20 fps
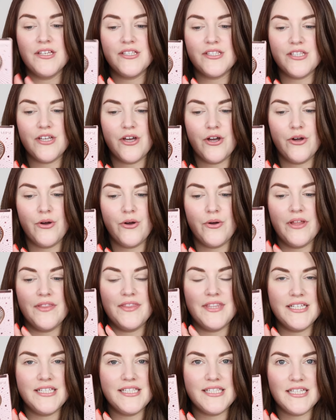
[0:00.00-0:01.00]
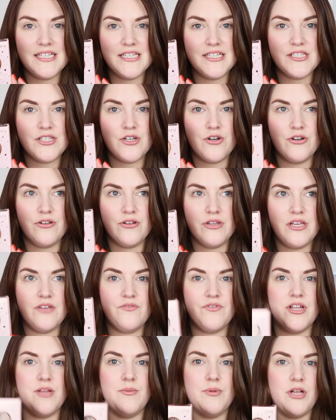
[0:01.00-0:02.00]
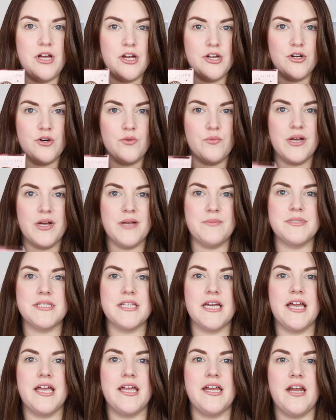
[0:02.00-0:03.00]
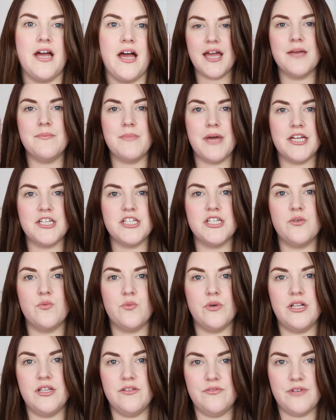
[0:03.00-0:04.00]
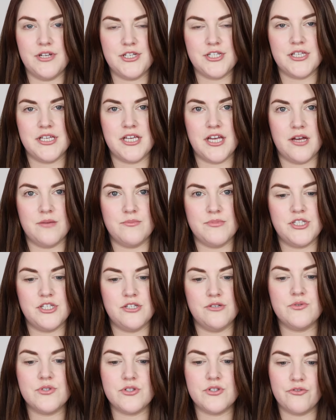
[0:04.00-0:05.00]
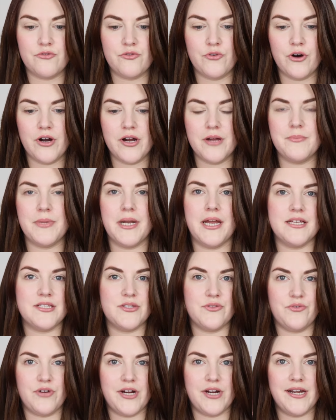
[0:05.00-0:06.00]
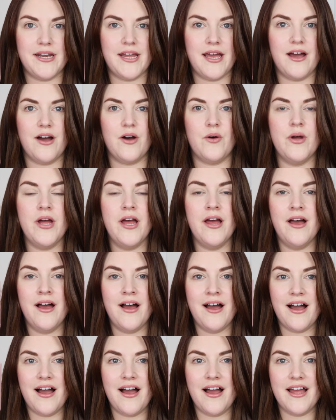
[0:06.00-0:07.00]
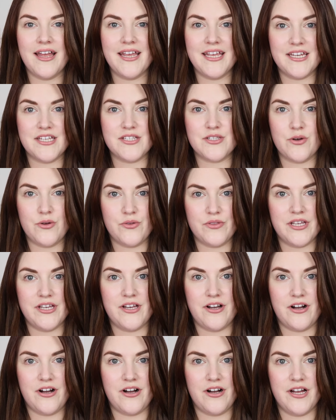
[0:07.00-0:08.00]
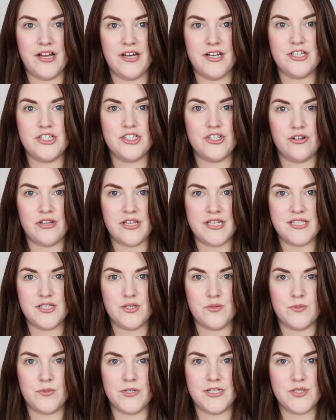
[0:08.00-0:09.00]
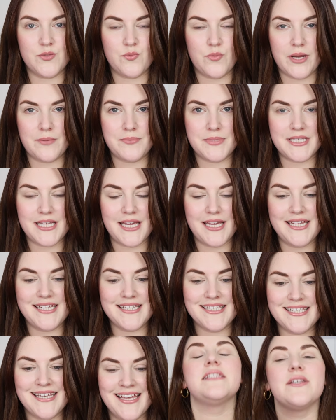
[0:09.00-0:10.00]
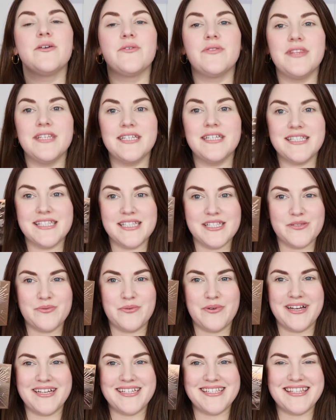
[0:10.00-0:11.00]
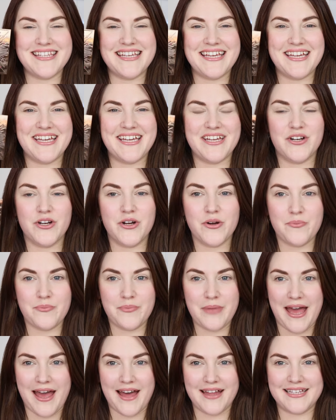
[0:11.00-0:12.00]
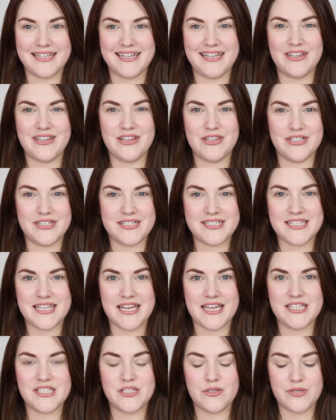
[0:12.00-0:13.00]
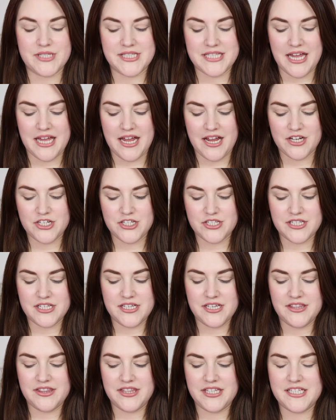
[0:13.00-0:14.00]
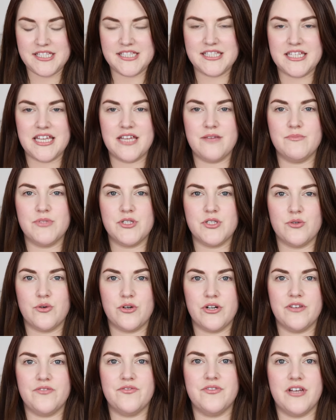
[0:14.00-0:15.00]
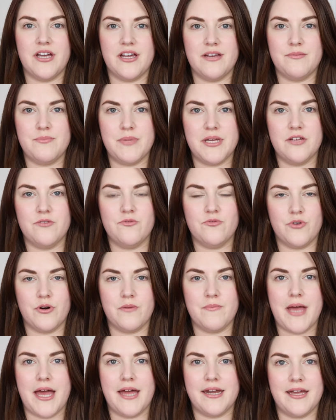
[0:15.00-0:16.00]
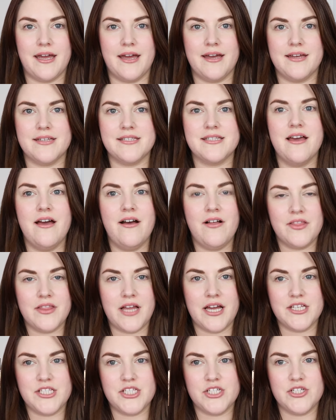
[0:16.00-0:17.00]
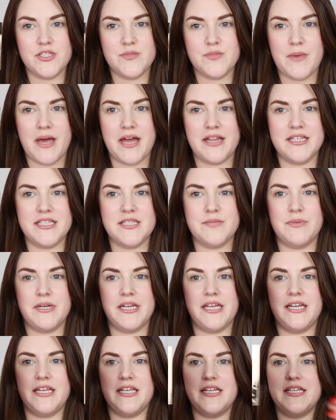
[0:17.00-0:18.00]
So this is currently available on her website. I imagine it will eventually come to Sephora, but as of right now, it is only on Charlotte Tilbury's website. So this is what the inner palette looks like. So it's actually the same sort of 9-pan format as last year's palettes, but it